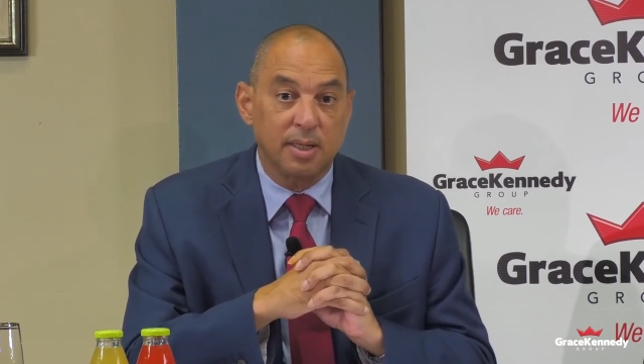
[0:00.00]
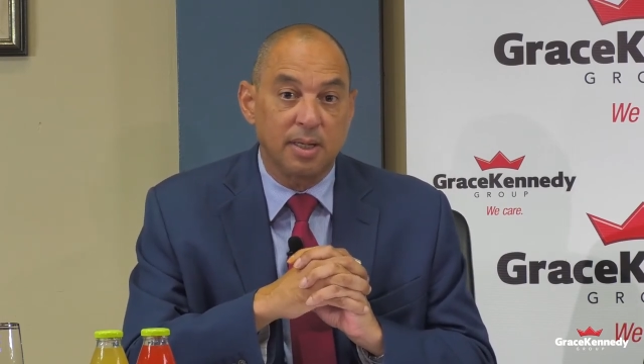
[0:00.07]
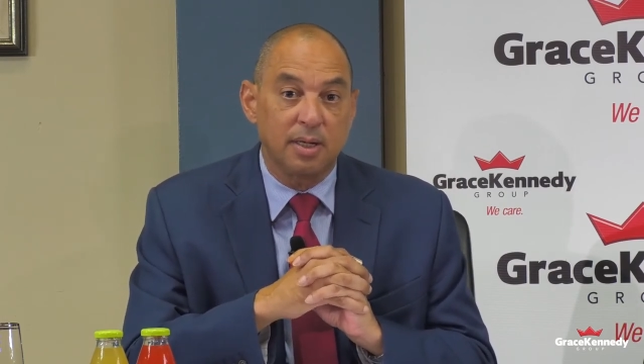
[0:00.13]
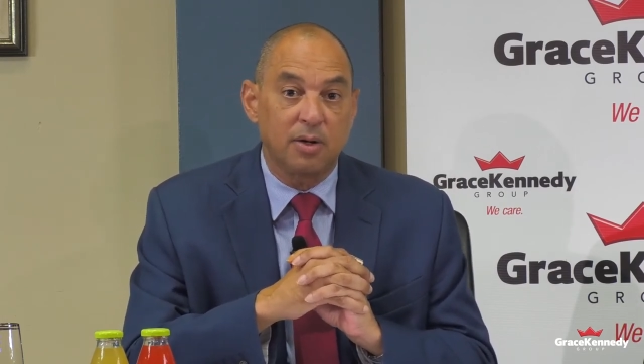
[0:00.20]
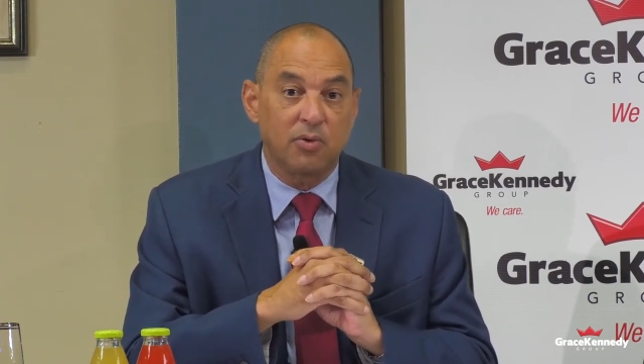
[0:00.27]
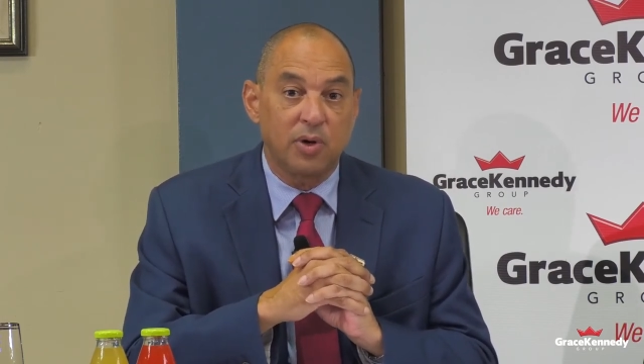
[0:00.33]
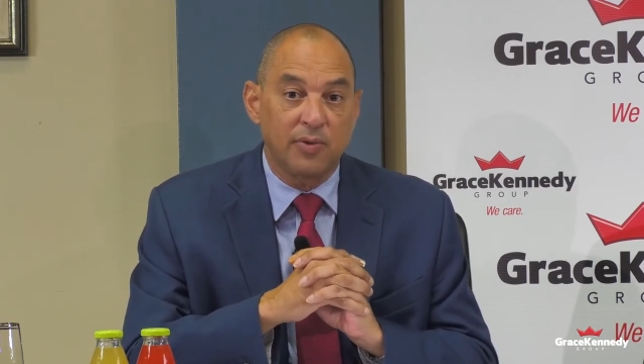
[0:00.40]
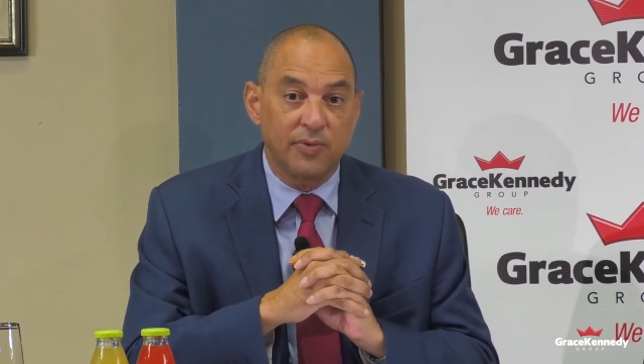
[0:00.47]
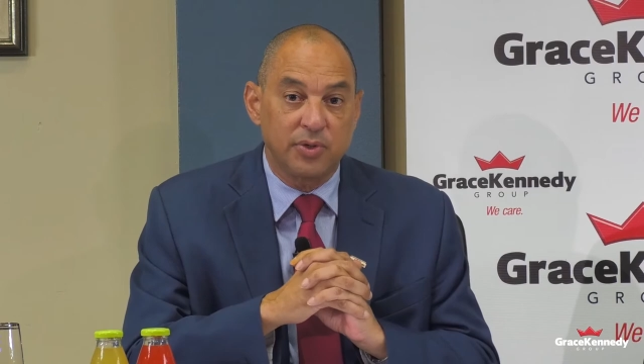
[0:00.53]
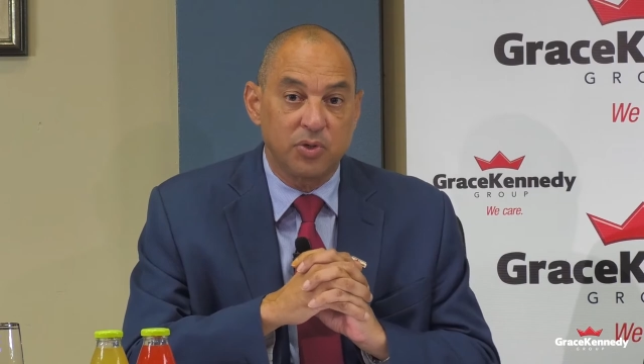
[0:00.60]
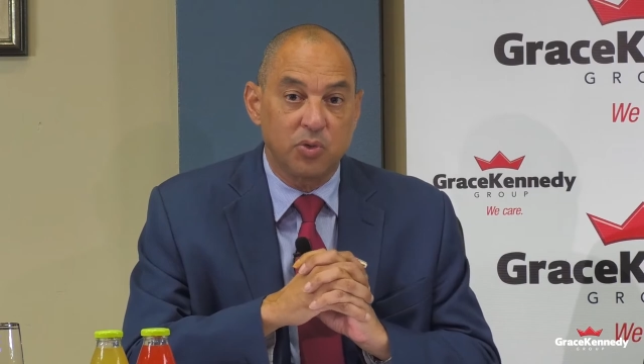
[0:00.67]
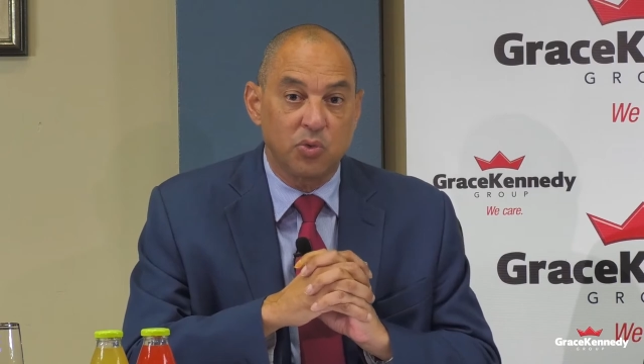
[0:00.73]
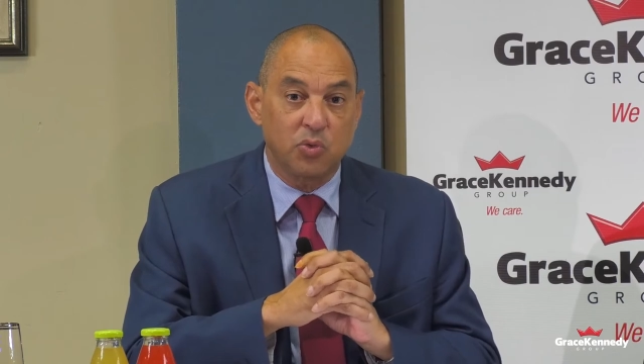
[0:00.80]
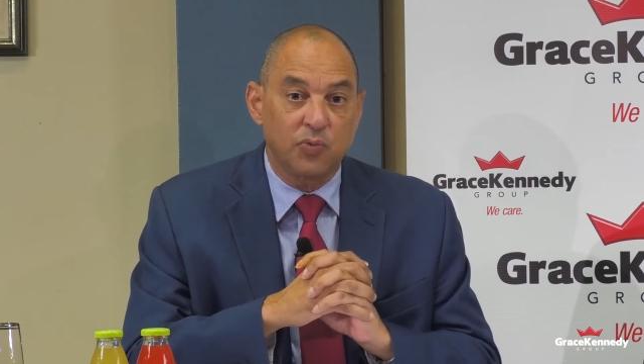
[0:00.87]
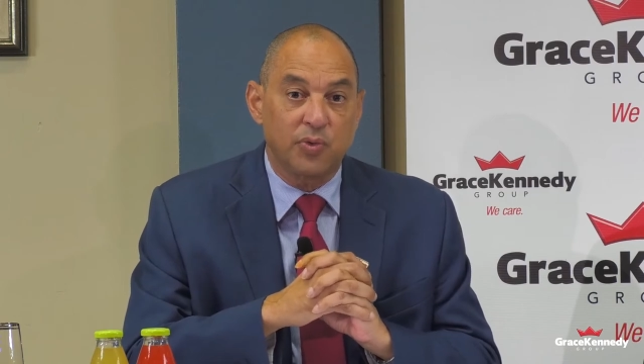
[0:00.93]
in the
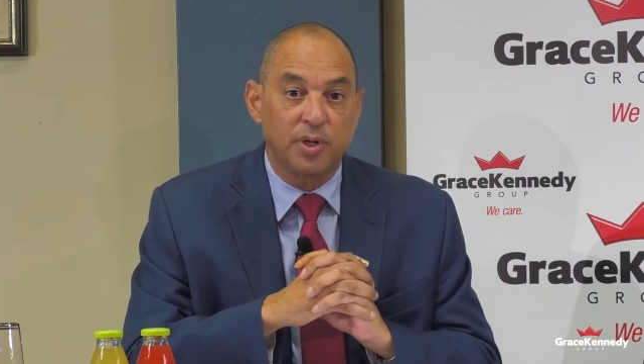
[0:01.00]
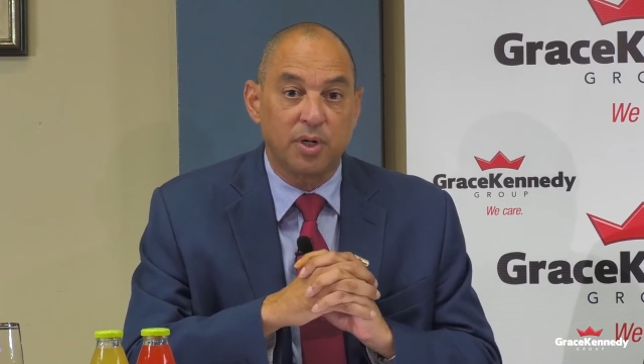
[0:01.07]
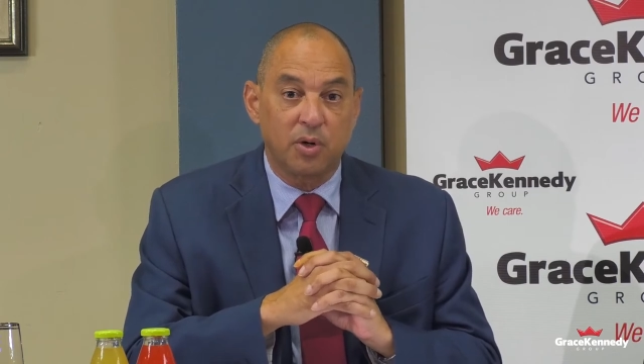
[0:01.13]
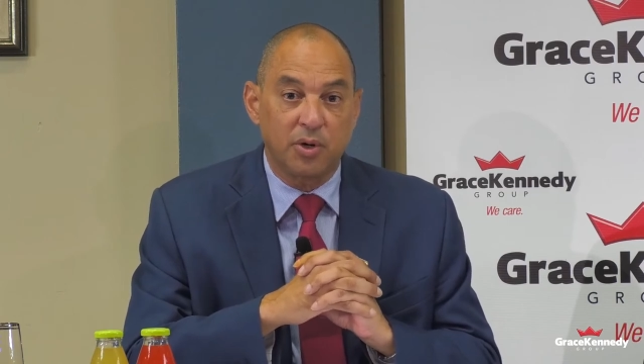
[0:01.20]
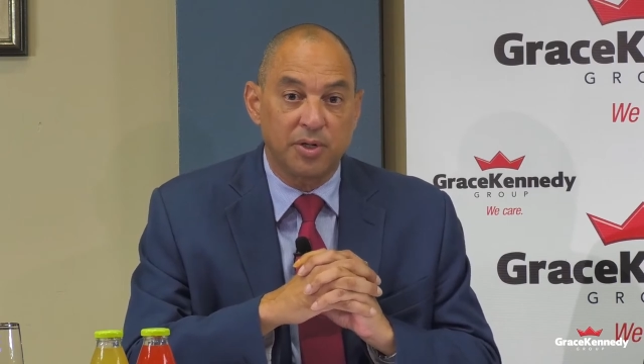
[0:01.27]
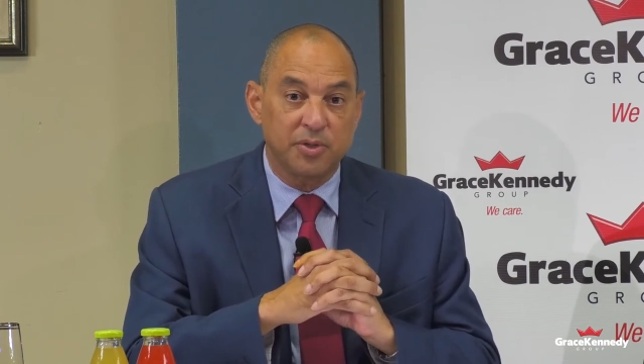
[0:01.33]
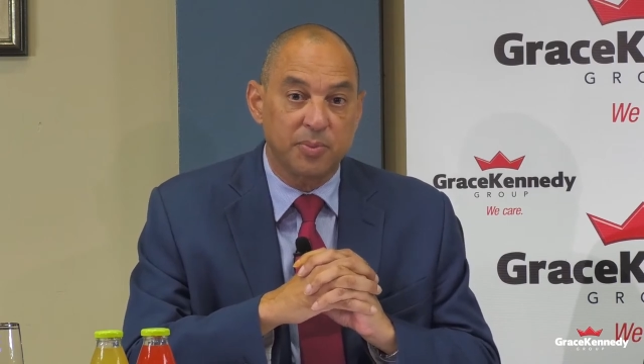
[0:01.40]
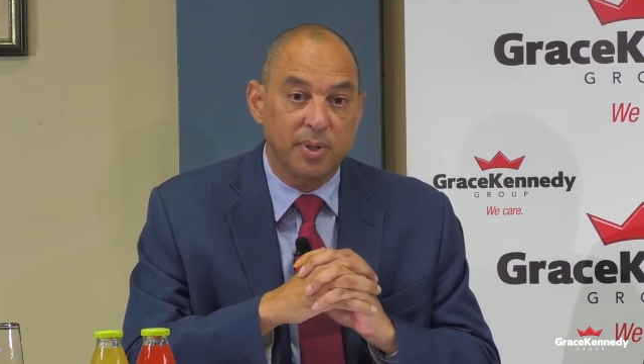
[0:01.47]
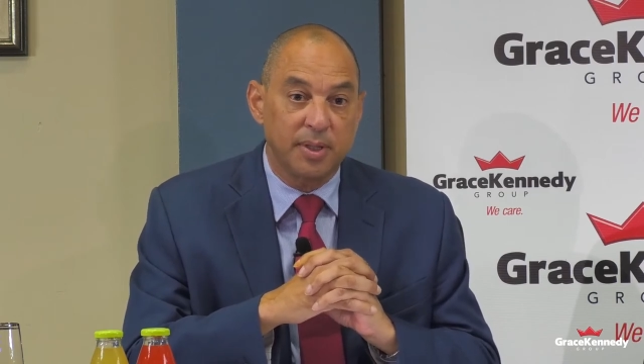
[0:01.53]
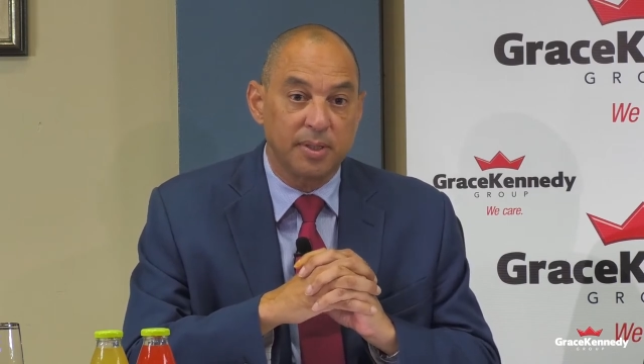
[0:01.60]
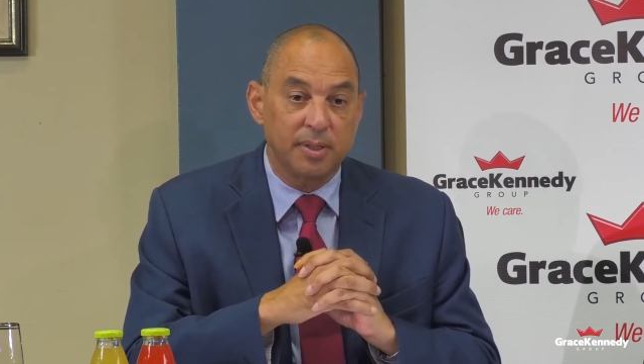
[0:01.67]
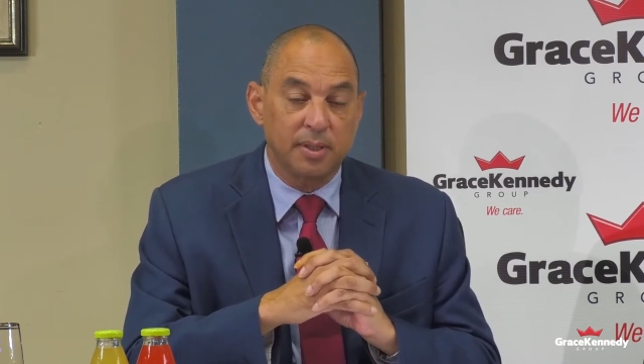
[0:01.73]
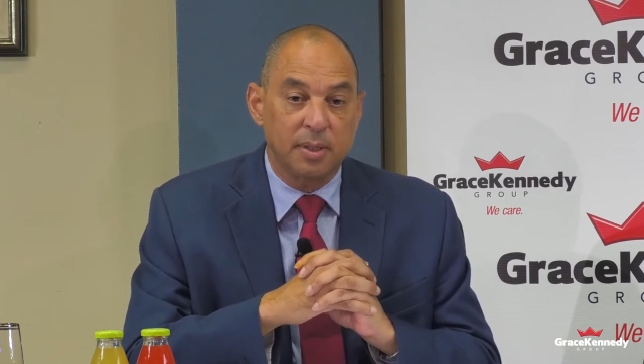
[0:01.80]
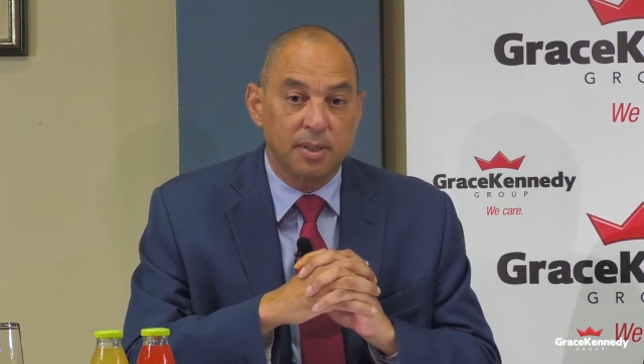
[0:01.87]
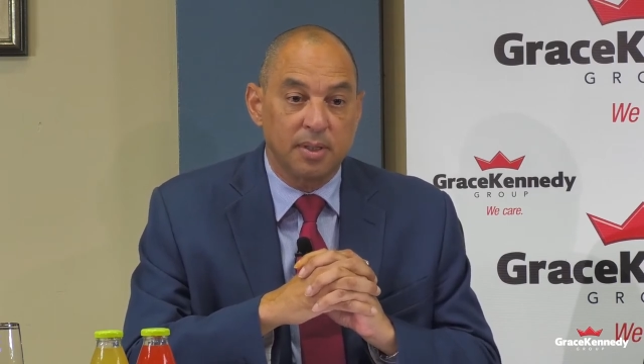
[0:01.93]
revenue for nourishment.